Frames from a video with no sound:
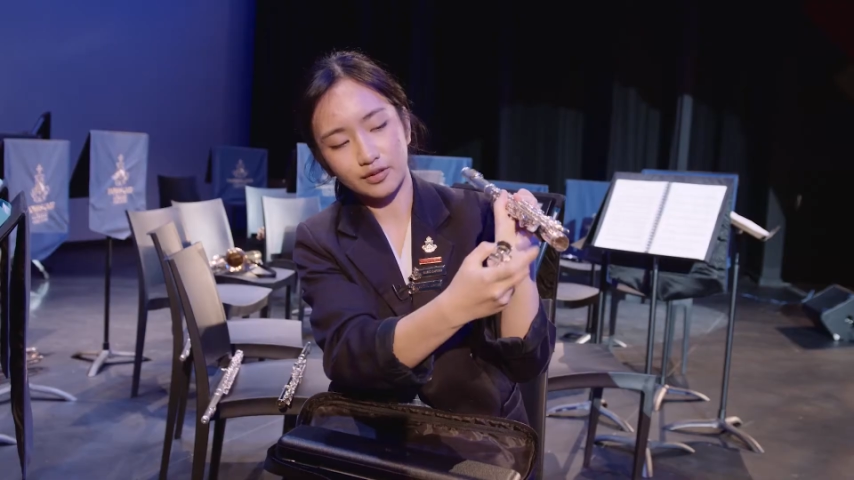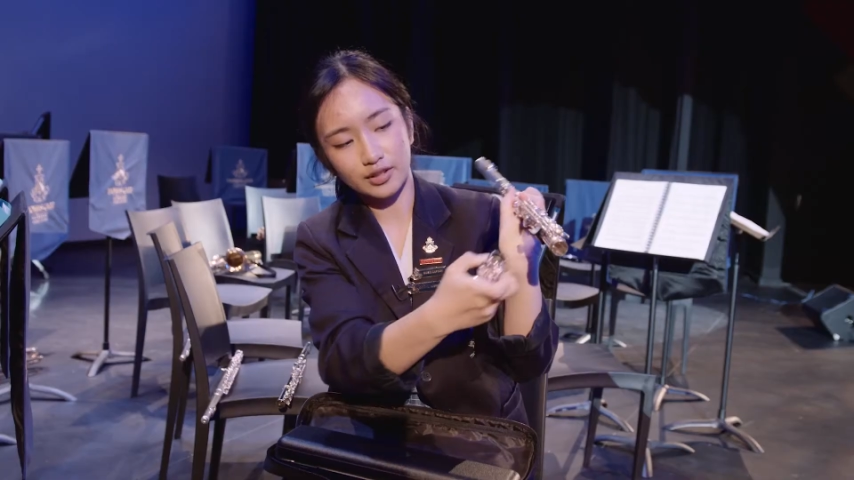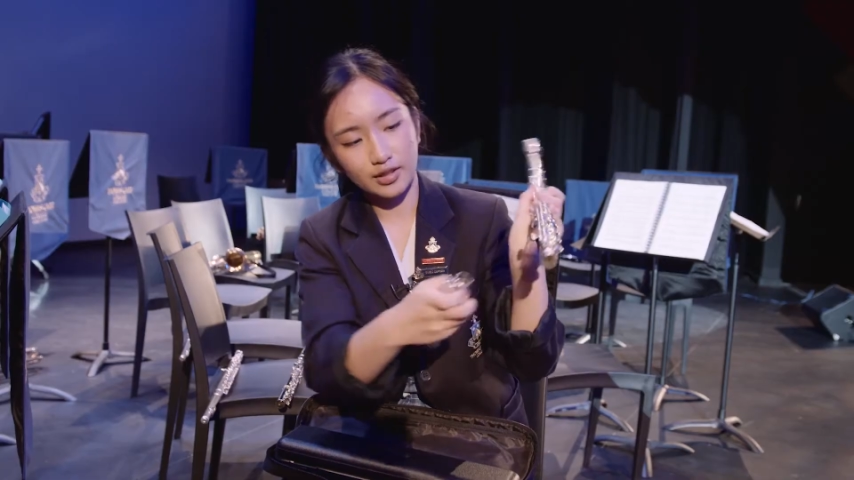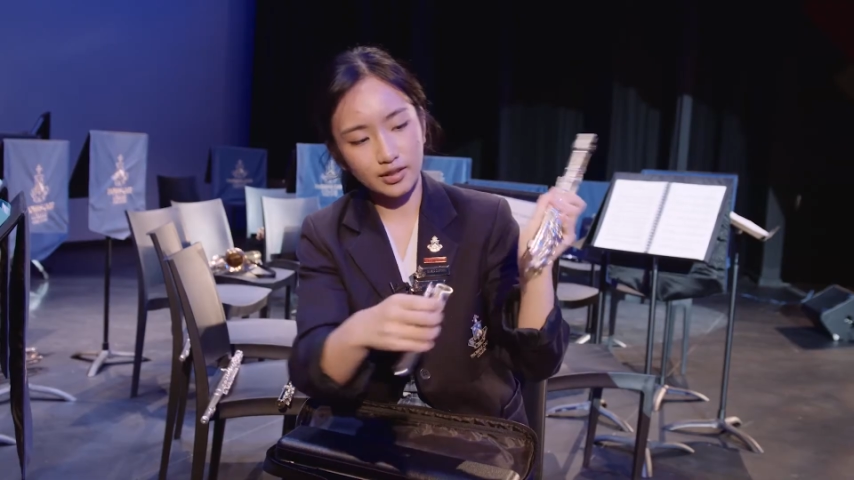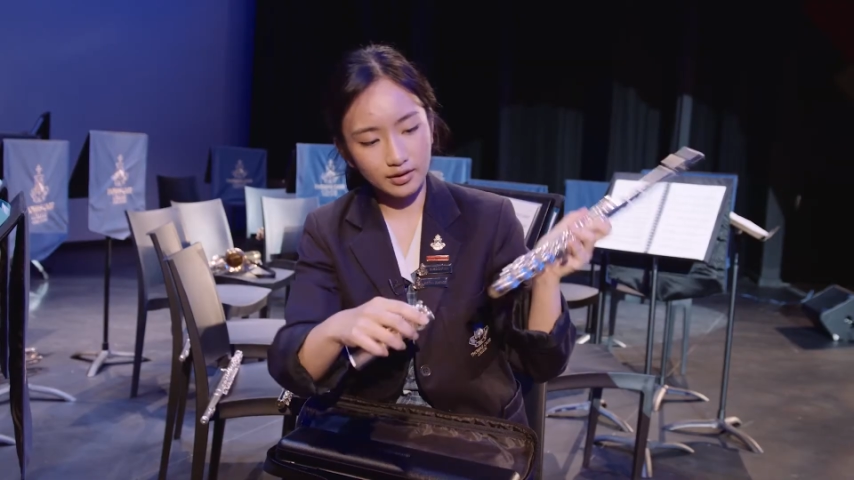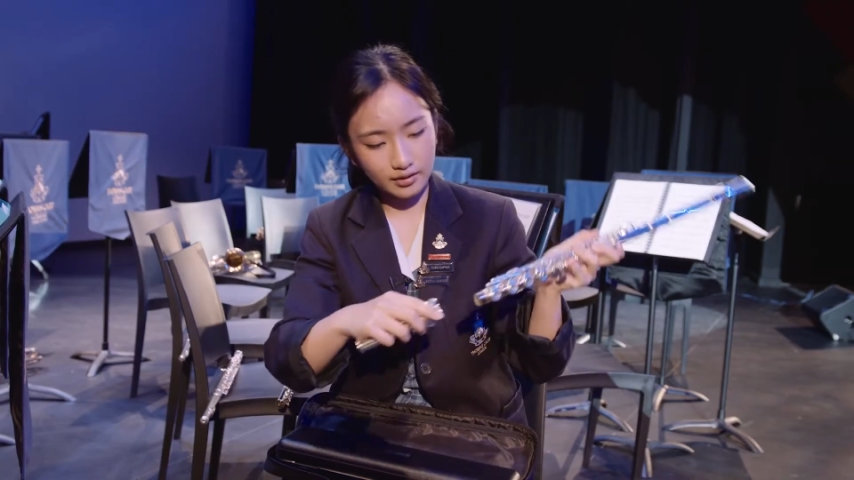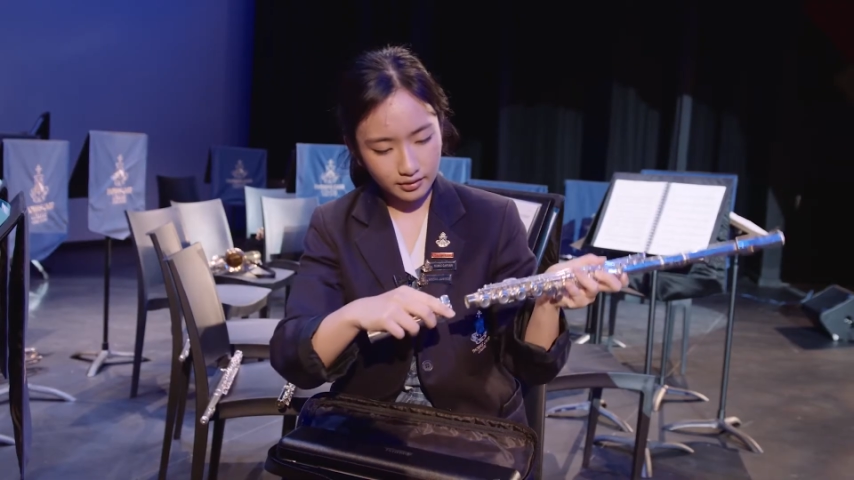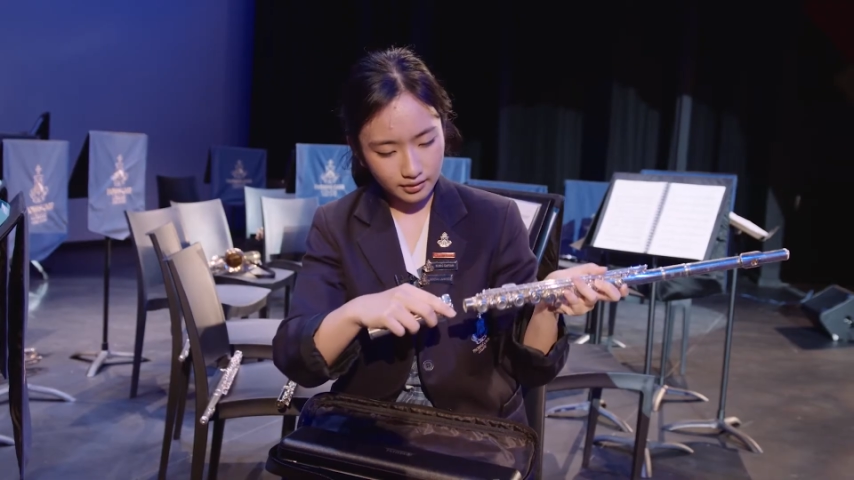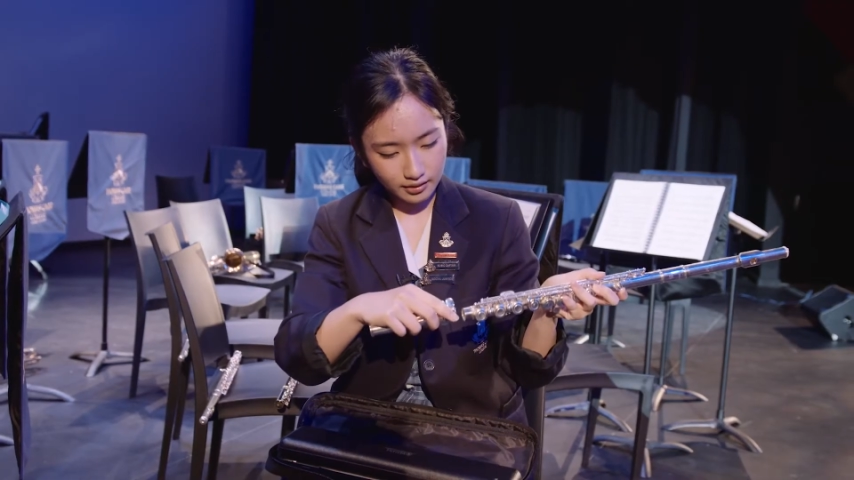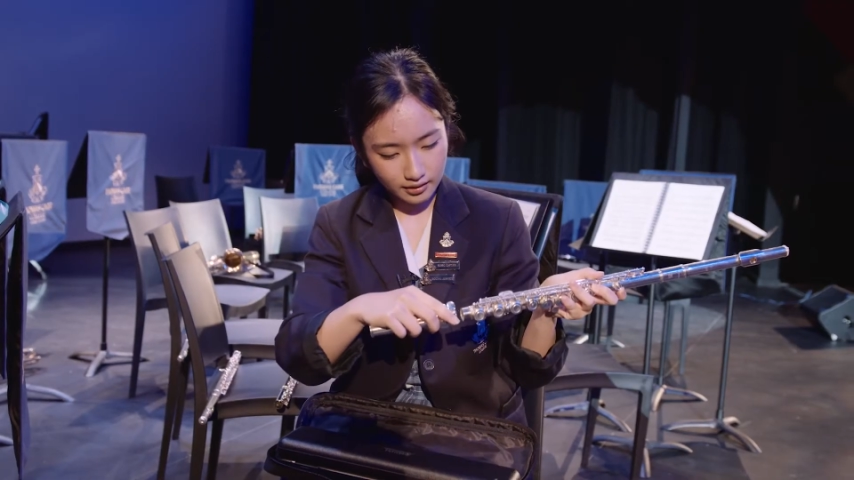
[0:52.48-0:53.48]
here.
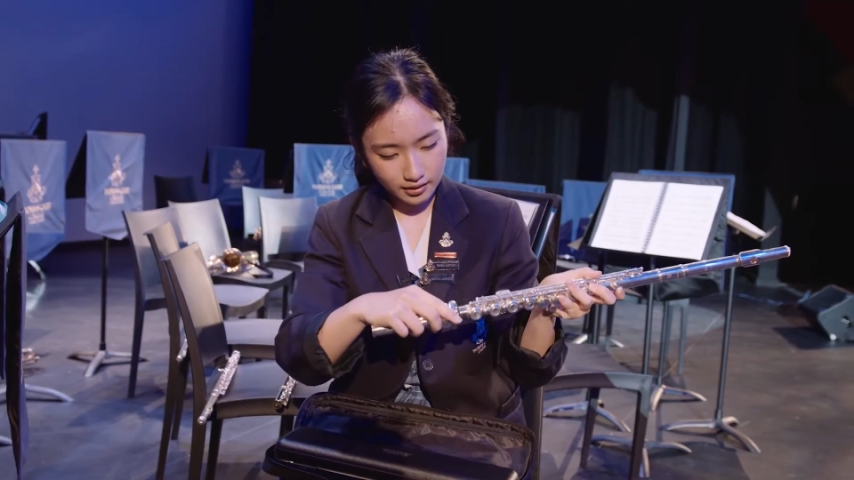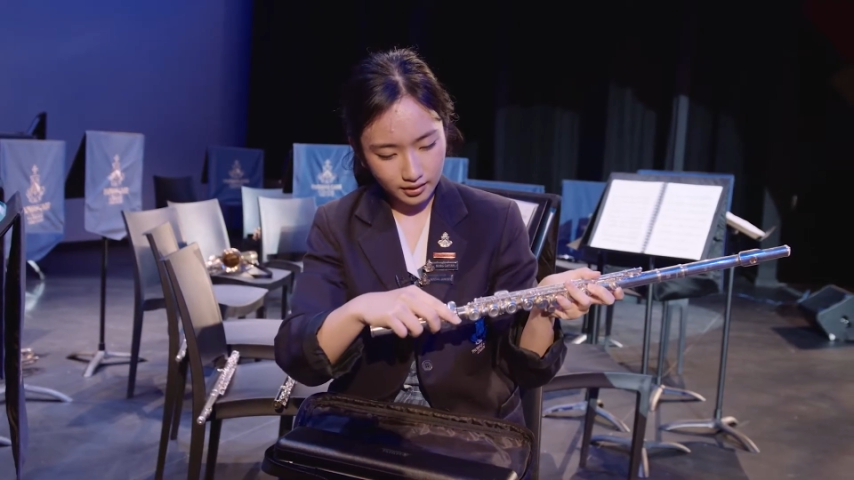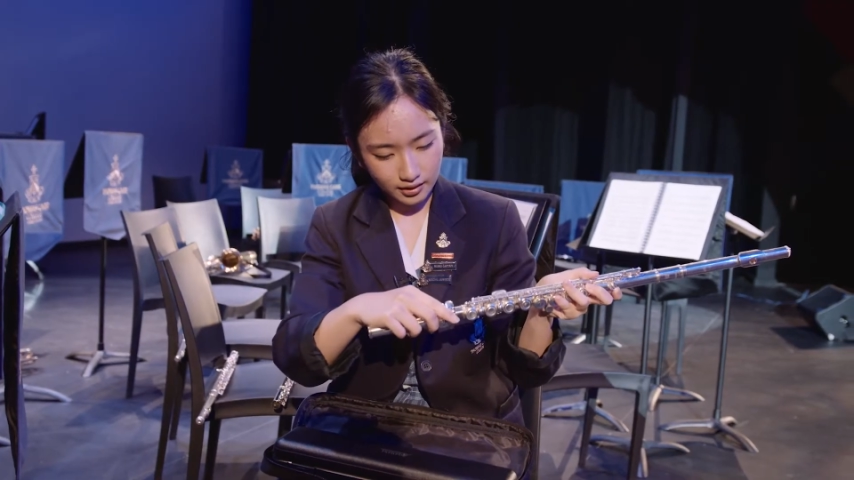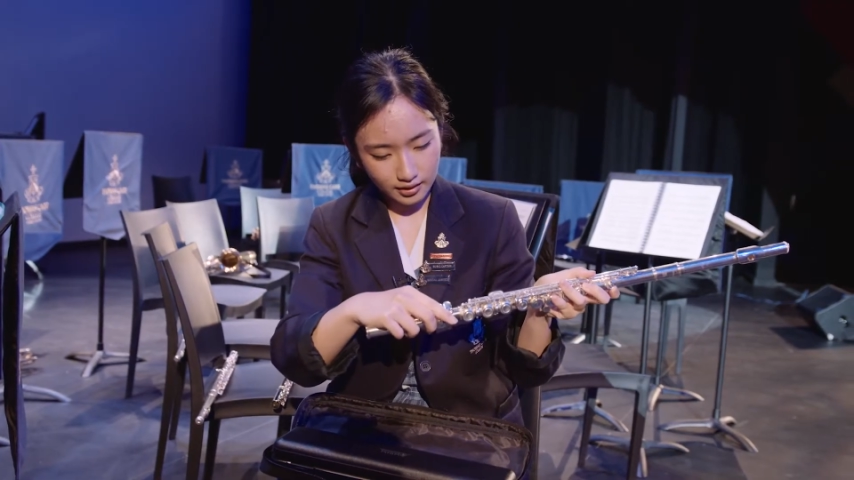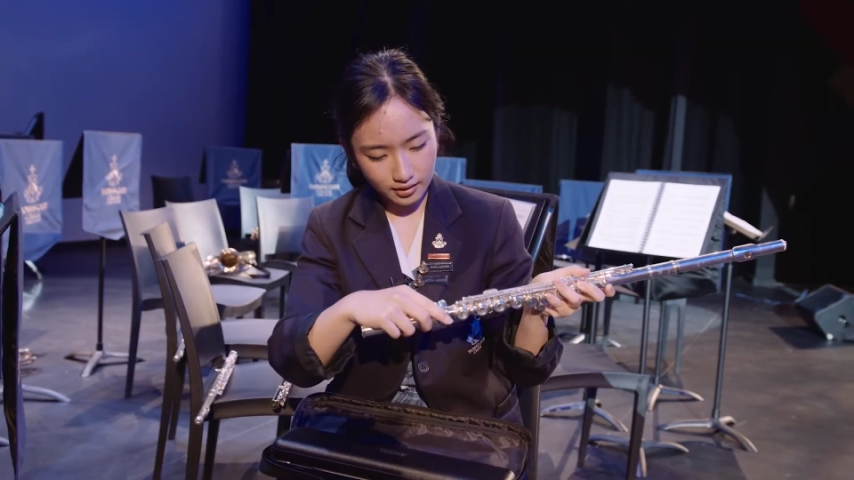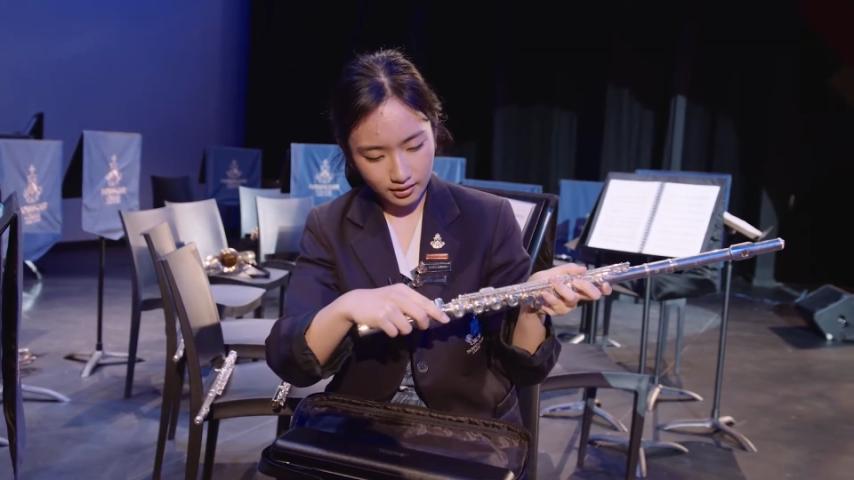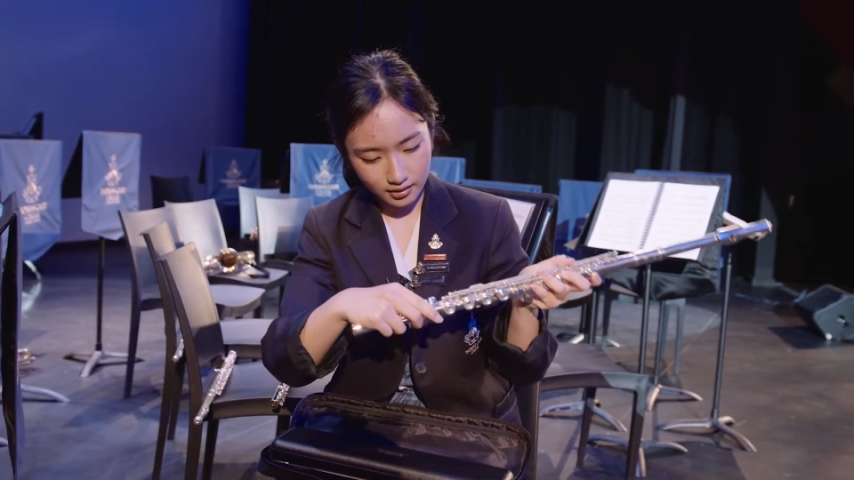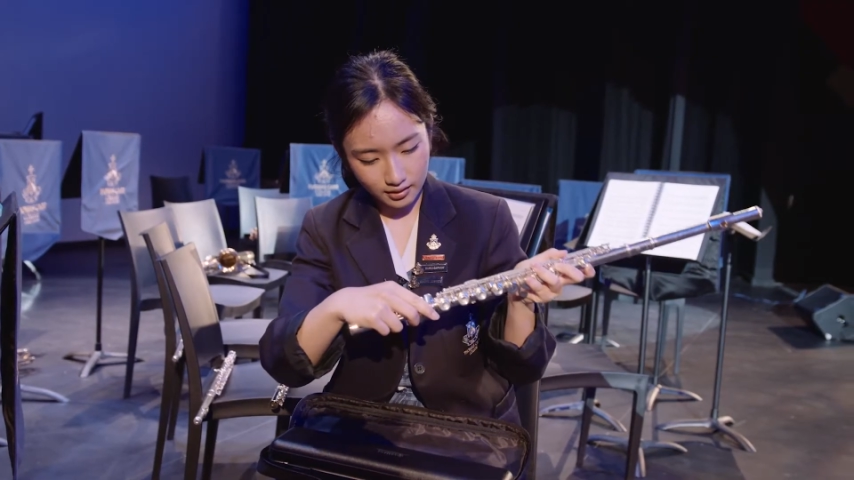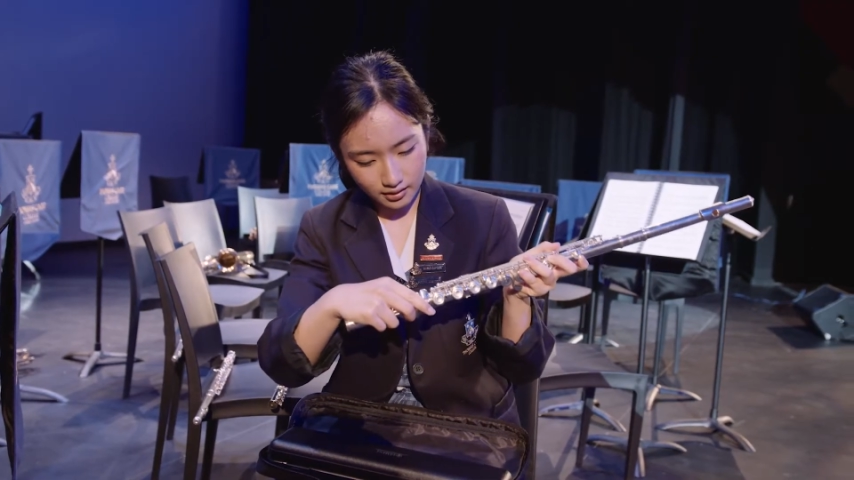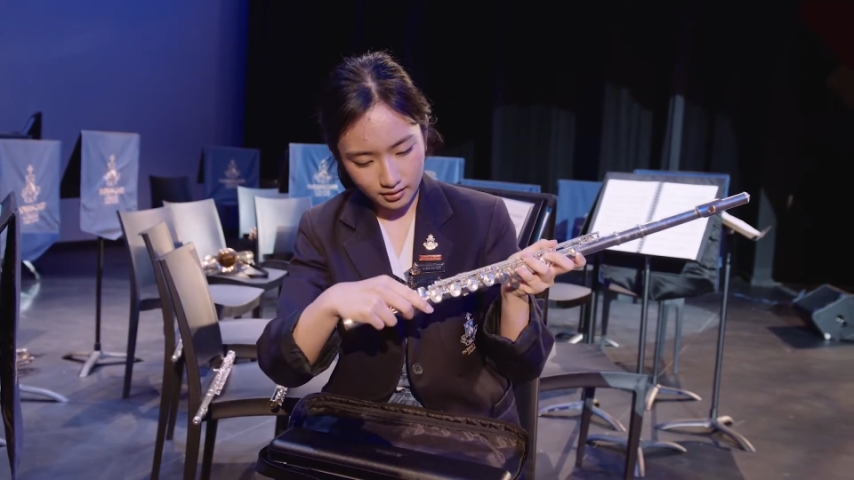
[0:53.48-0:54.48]

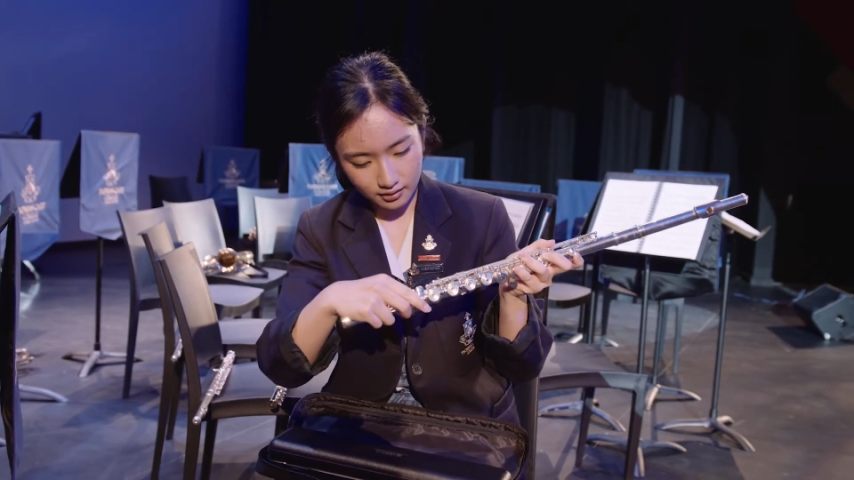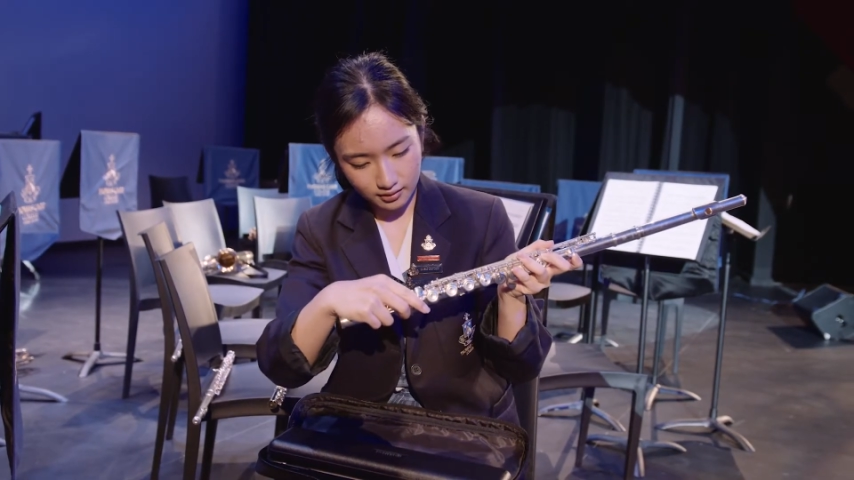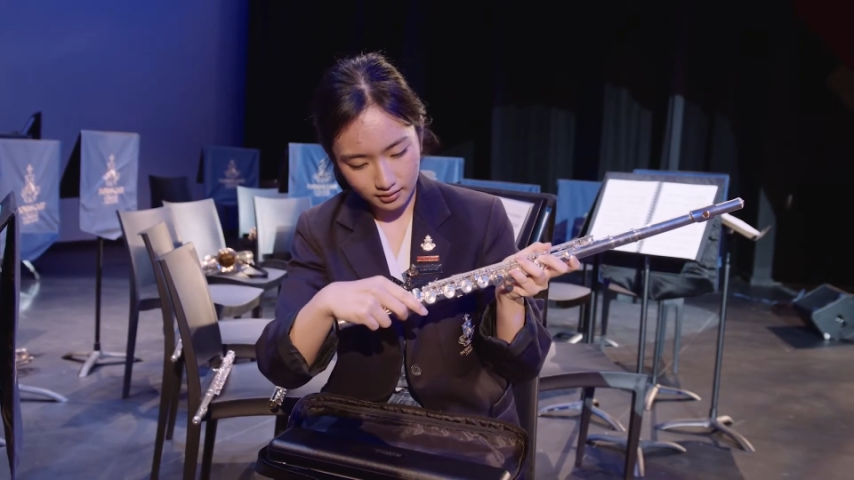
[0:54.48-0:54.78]
And